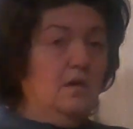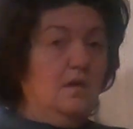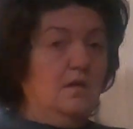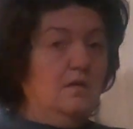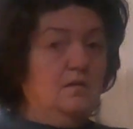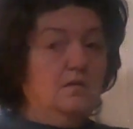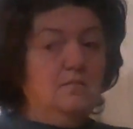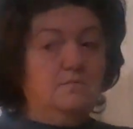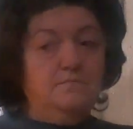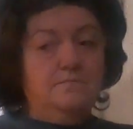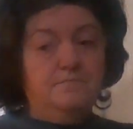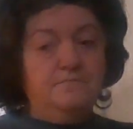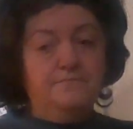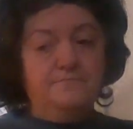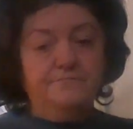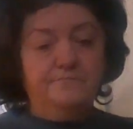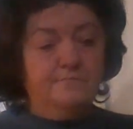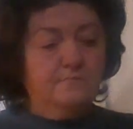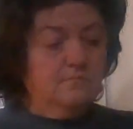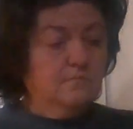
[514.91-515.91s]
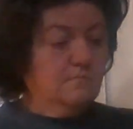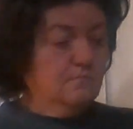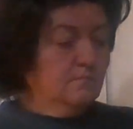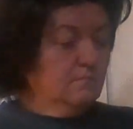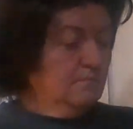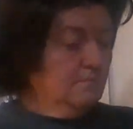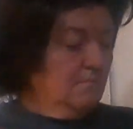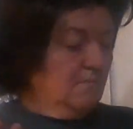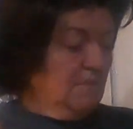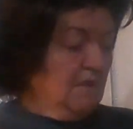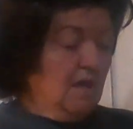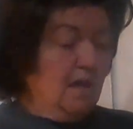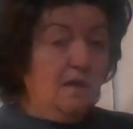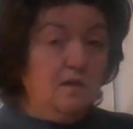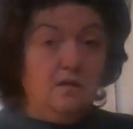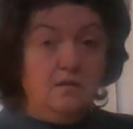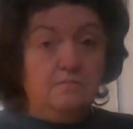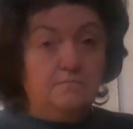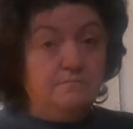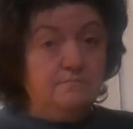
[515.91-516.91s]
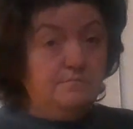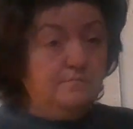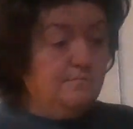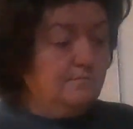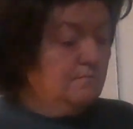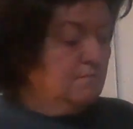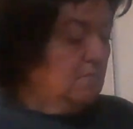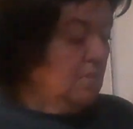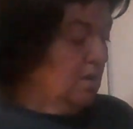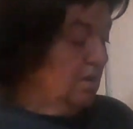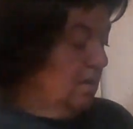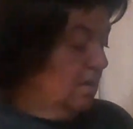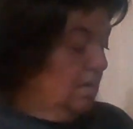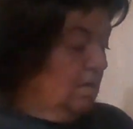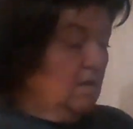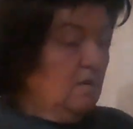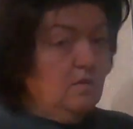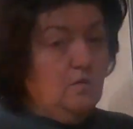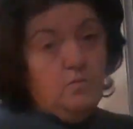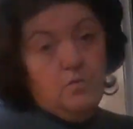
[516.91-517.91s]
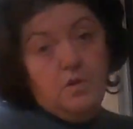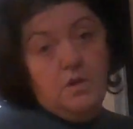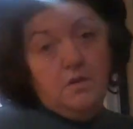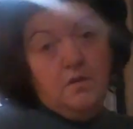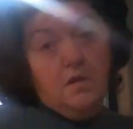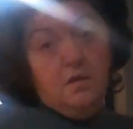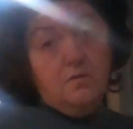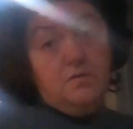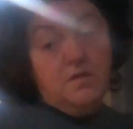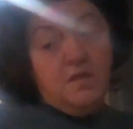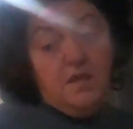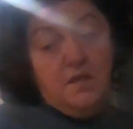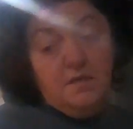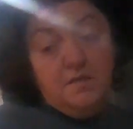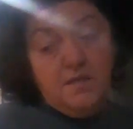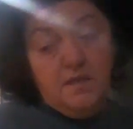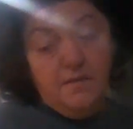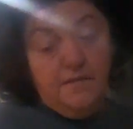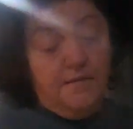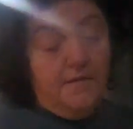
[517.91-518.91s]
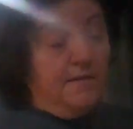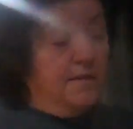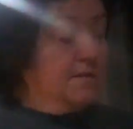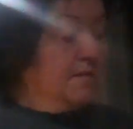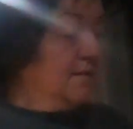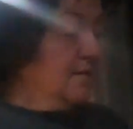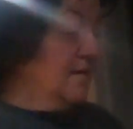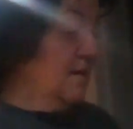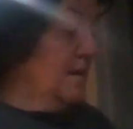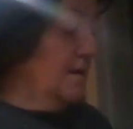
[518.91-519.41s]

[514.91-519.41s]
Um, kind of one of those things, I guess,